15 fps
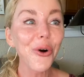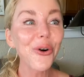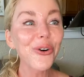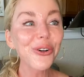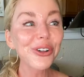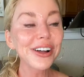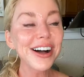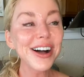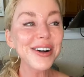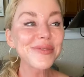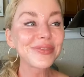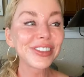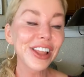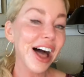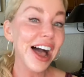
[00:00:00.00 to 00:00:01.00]
a whole
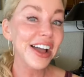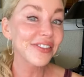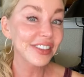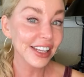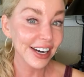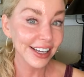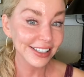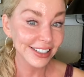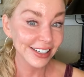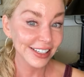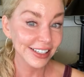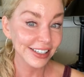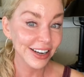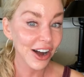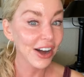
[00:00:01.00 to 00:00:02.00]
um, live that I
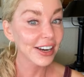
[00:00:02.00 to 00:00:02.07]
did